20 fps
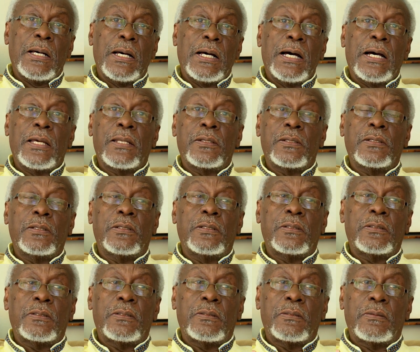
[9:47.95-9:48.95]

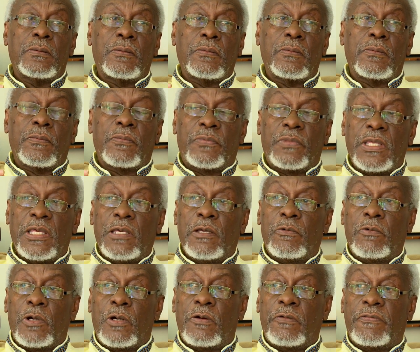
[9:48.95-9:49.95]
And they
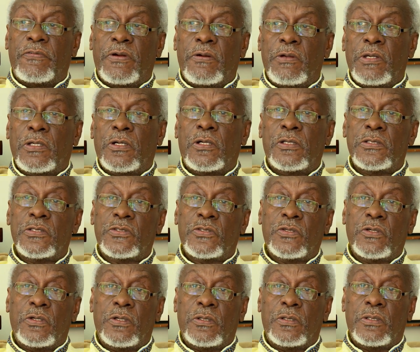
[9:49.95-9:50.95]
were very
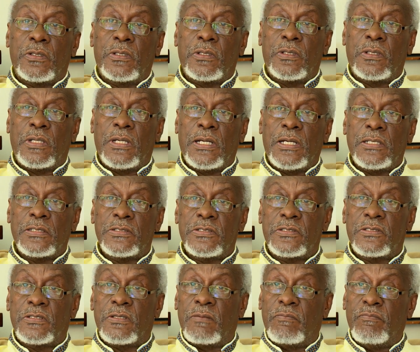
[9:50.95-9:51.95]
concerned
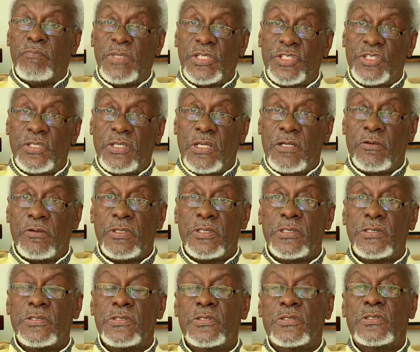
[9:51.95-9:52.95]
as
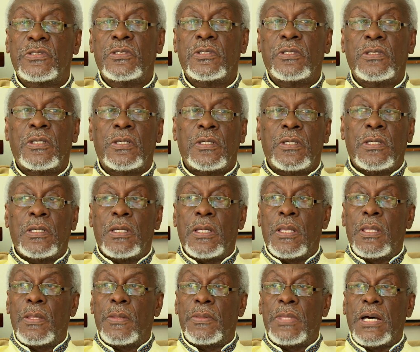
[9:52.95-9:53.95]
missionaries
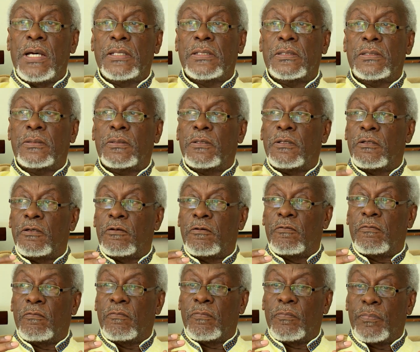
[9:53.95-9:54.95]
that
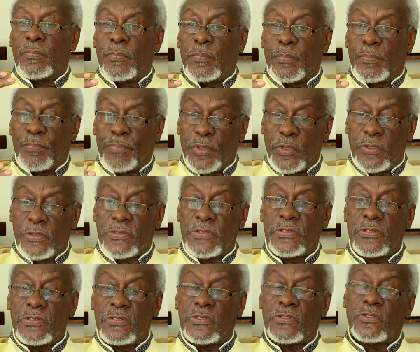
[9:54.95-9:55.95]

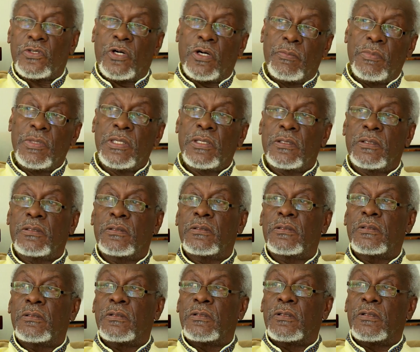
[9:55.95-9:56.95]
persons coming
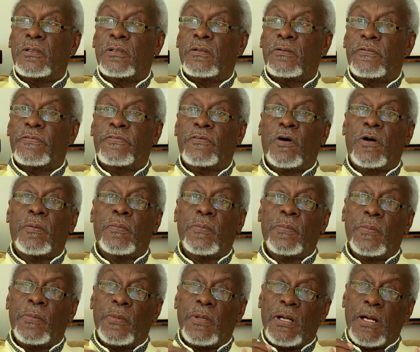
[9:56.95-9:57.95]

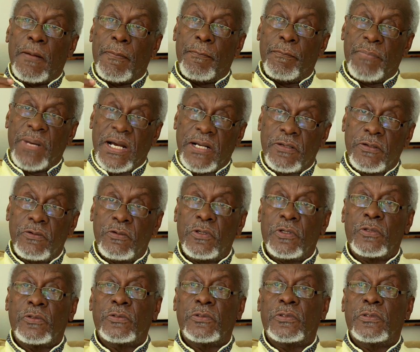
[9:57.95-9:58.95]
from a
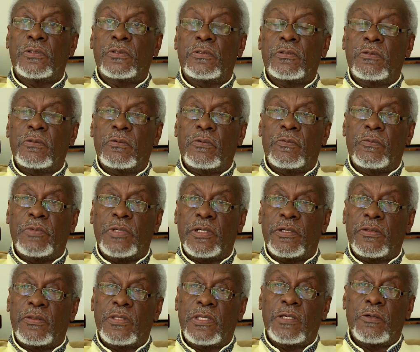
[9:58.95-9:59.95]
background
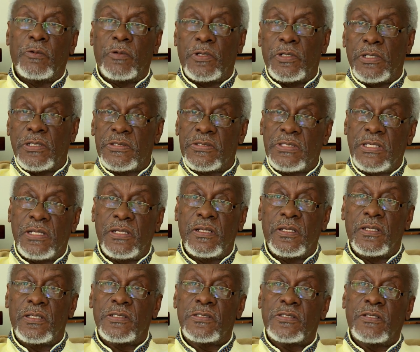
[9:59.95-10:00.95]
where they were
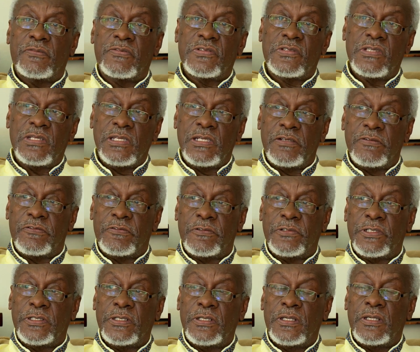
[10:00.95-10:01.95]
descendants of slavery